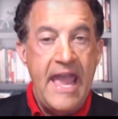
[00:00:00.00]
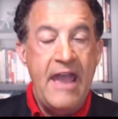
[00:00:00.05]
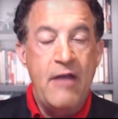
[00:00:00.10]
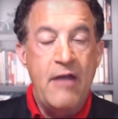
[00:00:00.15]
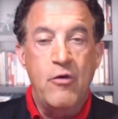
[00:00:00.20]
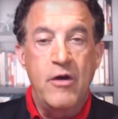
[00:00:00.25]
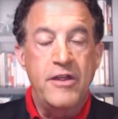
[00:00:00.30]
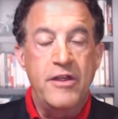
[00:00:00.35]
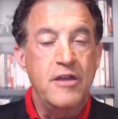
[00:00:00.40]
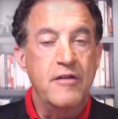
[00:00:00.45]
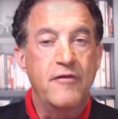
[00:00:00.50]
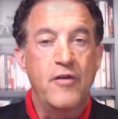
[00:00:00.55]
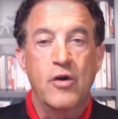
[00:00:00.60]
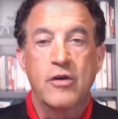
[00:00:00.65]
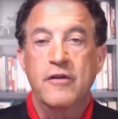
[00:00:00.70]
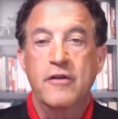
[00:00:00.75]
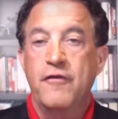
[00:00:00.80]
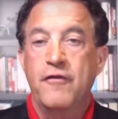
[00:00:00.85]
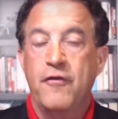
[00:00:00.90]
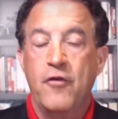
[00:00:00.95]
And whether you
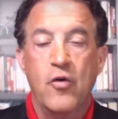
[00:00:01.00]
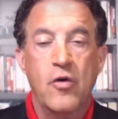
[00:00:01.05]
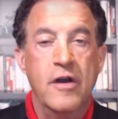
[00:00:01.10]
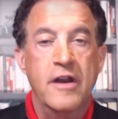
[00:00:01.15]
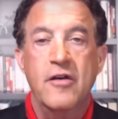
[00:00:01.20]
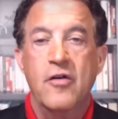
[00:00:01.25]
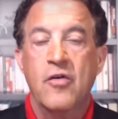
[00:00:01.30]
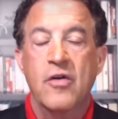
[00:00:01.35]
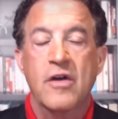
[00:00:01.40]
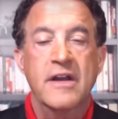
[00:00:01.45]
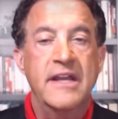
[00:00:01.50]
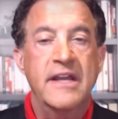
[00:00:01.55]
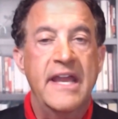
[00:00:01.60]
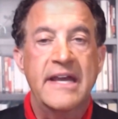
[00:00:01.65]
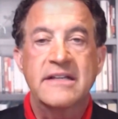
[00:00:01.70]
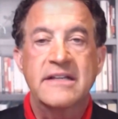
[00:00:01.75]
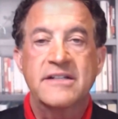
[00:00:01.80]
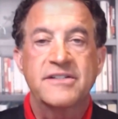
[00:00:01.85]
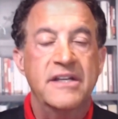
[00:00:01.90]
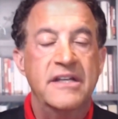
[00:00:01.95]
voted for it or
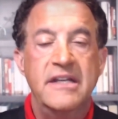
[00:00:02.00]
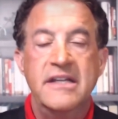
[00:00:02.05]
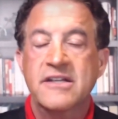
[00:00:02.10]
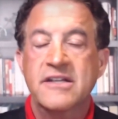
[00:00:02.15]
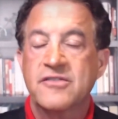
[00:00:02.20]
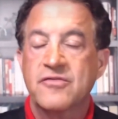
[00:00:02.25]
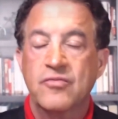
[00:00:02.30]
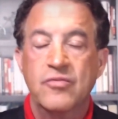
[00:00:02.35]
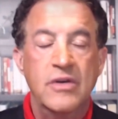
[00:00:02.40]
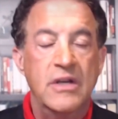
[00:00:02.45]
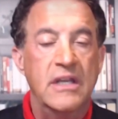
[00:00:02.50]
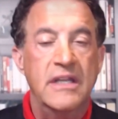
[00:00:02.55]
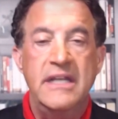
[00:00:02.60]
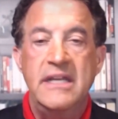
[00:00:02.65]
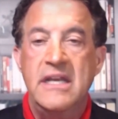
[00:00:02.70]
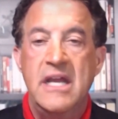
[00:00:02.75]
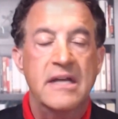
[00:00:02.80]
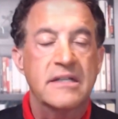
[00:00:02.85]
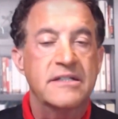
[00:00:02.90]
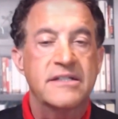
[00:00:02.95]
against it is
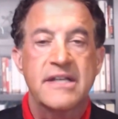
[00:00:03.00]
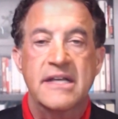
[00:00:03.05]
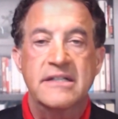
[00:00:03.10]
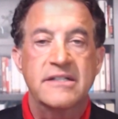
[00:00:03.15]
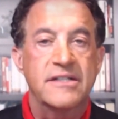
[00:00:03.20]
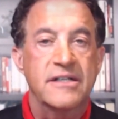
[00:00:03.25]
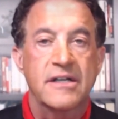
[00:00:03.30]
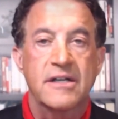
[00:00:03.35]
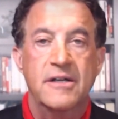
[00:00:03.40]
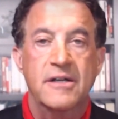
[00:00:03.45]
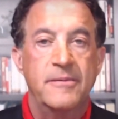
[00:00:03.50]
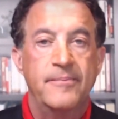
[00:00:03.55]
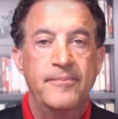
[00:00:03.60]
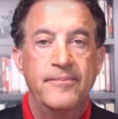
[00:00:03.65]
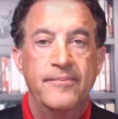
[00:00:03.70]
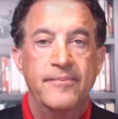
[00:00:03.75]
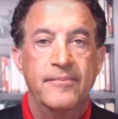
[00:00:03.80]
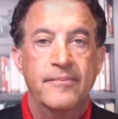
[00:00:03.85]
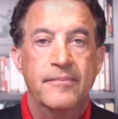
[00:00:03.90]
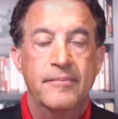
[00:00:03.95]
really nonsensical
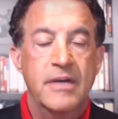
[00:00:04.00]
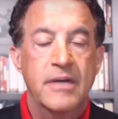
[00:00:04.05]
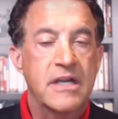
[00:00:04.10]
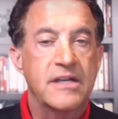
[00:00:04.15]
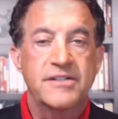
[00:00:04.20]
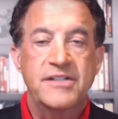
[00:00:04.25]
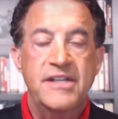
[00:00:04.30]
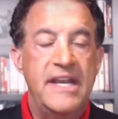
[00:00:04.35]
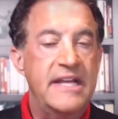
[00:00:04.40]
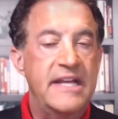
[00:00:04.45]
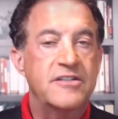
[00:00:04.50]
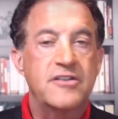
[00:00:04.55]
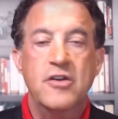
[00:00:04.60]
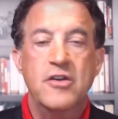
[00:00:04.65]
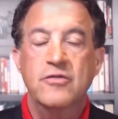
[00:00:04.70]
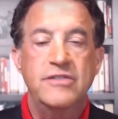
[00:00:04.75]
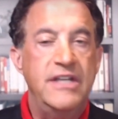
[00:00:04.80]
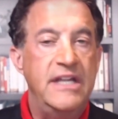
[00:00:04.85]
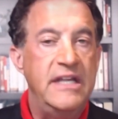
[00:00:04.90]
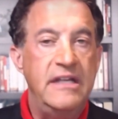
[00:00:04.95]
because it has
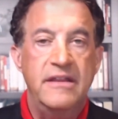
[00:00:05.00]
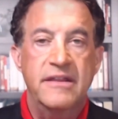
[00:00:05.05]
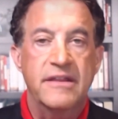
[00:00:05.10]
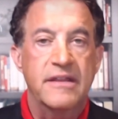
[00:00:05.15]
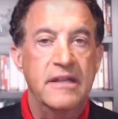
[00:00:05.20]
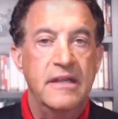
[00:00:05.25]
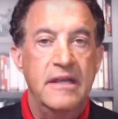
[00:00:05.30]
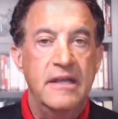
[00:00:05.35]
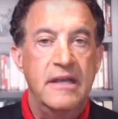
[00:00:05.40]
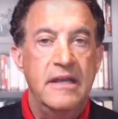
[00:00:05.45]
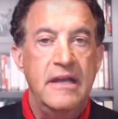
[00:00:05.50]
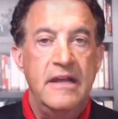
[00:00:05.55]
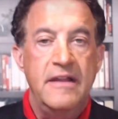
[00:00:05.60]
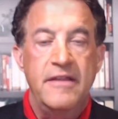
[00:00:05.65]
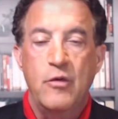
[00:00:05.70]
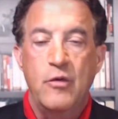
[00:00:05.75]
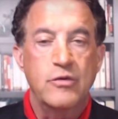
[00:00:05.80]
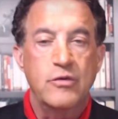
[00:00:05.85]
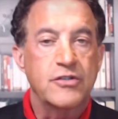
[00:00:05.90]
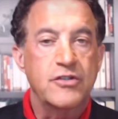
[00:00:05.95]
no teeth,
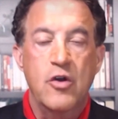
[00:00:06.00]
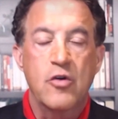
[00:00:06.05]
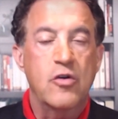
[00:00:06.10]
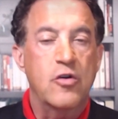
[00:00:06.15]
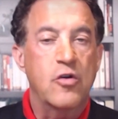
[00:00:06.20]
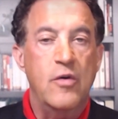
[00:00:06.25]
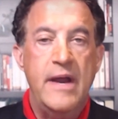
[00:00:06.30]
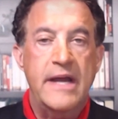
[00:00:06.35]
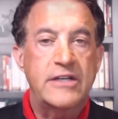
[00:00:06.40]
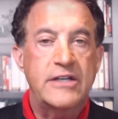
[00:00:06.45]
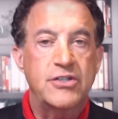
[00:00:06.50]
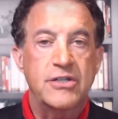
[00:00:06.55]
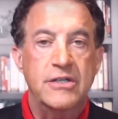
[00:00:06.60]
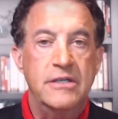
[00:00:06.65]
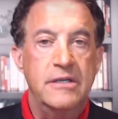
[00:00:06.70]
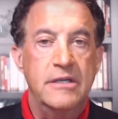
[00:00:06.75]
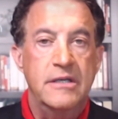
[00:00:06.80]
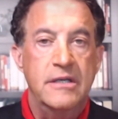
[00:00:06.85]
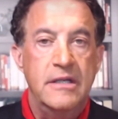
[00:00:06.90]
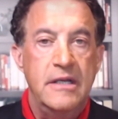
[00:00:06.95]
there was no
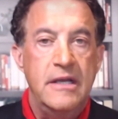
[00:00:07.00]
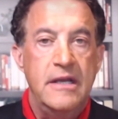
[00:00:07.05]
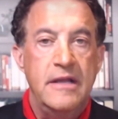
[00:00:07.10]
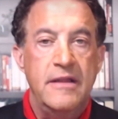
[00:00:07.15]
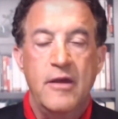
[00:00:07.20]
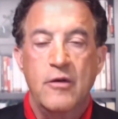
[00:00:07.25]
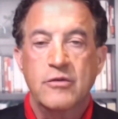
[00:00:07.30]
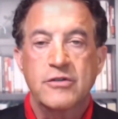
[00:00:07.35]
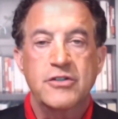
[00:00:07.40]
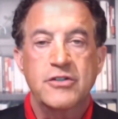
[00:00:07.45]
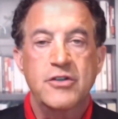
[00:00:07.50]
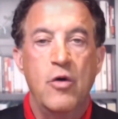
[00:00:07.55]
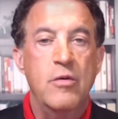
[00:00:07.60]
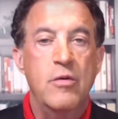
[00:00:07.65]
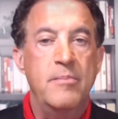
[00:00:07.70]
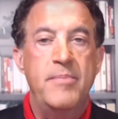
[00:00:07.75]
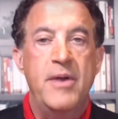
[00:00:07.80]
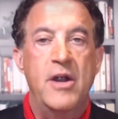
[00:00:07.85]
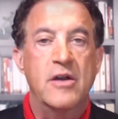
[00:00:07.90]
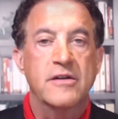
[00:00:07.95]
correction, there was no
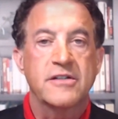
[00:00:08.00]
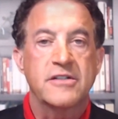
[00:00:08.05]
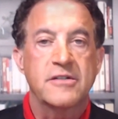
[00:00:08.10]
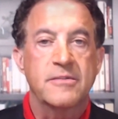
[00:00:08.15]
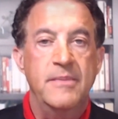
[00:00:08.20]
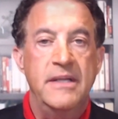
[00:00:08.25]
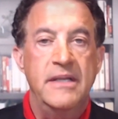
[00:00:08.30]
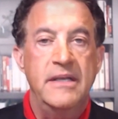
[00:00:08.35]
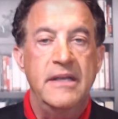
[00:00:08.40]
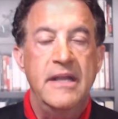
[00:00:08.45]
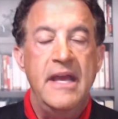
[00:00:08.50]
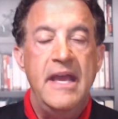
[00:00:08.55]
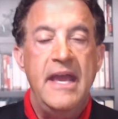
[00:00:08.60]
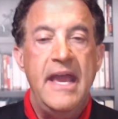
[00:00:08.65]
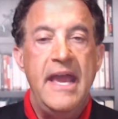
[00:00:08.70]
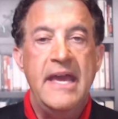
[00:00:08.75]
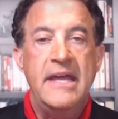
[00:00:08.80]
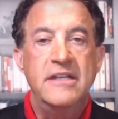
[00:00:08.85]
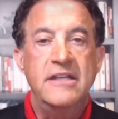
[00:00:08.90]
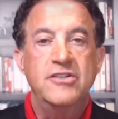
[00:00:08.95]
embarrassment,
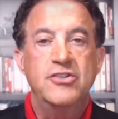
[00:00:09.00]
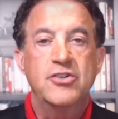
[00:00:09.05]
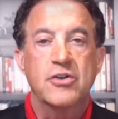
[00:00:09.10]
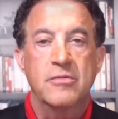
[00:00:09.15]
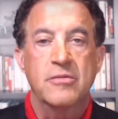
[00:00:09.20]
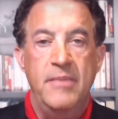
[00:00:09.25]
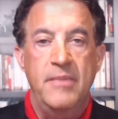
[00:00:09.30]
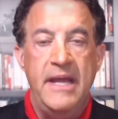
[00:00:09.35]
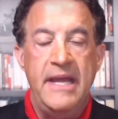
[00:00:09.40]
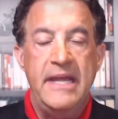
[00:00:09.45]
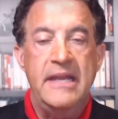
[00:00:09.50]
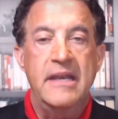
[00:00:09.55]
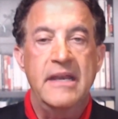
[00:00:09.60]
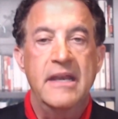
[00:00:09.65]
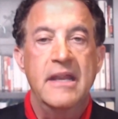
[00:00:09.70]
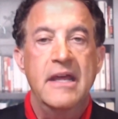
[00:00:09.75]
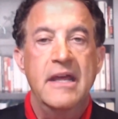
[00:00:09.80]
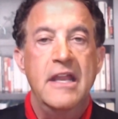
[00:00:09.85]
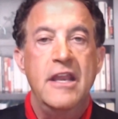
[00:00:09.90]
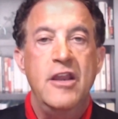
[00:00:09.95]
and
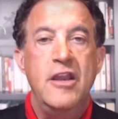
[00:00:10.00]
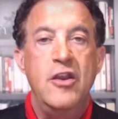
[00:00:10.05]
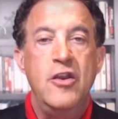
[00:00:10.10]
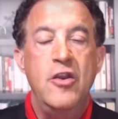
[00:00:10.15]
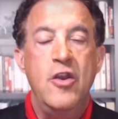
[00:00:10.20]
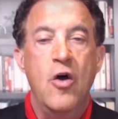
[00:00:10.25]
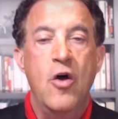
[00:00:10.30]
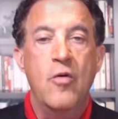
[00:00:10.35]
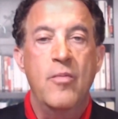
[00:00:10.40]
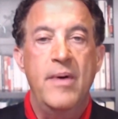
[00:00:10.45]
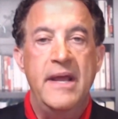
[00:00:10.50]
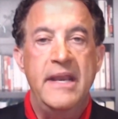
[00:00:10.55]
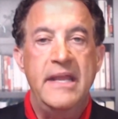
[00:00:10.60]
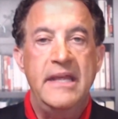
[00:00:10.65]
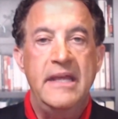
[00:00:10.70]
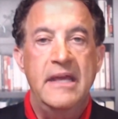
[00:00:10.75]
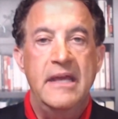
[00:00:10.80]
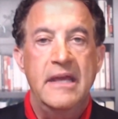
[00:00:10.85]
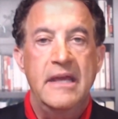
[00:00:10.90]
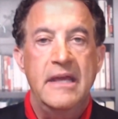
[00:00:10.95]
Jermain,
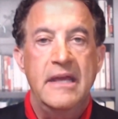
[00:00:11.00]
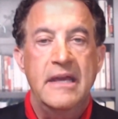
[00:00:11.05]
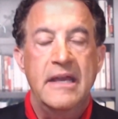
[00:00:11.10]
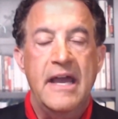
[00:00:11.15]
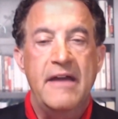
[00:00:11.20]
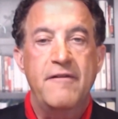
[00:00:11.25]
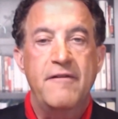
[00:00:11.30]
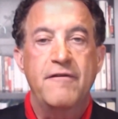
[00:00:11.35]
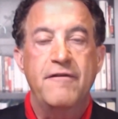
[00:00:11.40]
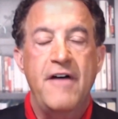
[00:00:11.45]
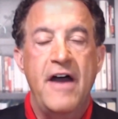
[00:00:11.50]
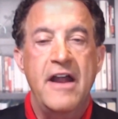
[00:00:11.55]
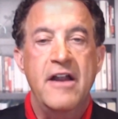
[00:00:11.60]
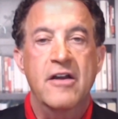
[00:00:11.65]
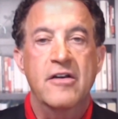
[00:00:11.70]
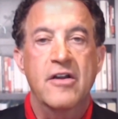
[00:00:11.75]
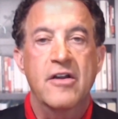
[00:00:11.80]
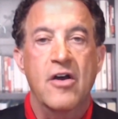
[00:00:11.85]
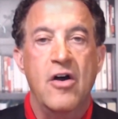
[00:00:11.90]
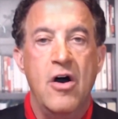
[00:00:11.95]
nobody got
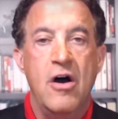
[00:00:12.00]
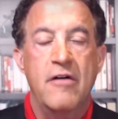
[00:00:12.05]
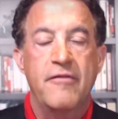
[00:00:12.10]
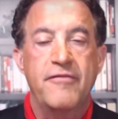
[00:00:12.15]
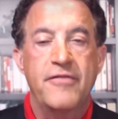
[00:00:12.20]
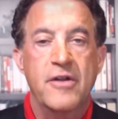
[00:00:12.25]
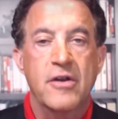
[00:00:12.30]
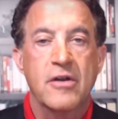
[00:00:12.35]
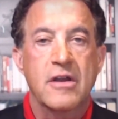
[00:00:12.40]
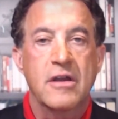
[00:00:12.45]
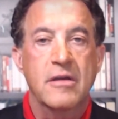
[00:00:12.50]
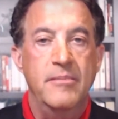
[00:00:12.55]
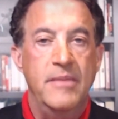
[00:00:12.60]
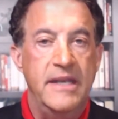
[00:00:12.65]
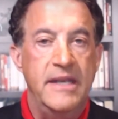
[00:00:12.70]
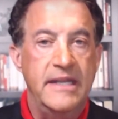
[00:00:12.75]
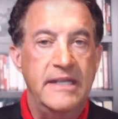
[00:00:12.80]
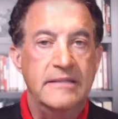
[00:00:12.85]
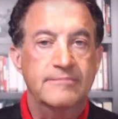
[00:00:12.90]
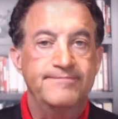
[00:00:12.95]
fired off their
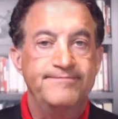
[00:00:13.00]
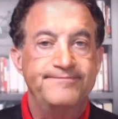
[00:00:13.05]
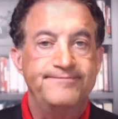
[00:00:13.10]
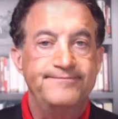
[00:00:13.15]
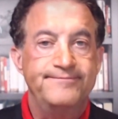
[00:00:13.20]
committee.